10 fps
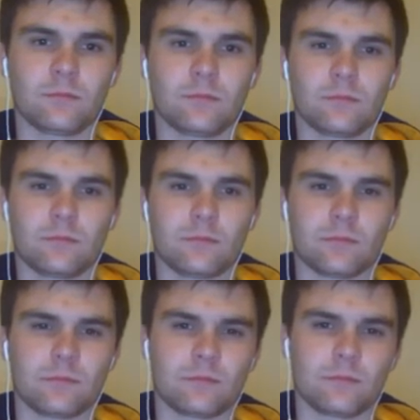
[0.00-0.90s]

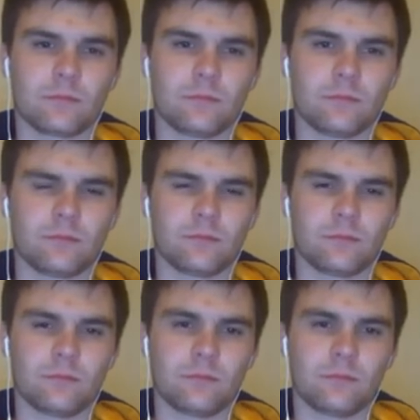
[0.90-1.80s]

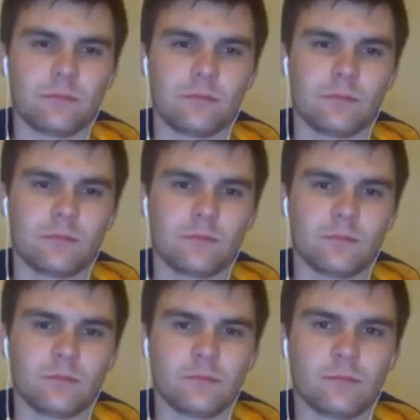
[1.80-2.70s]

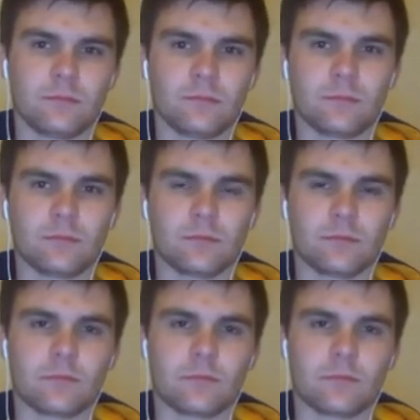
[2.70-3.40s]
No words are spoken by the person on screen.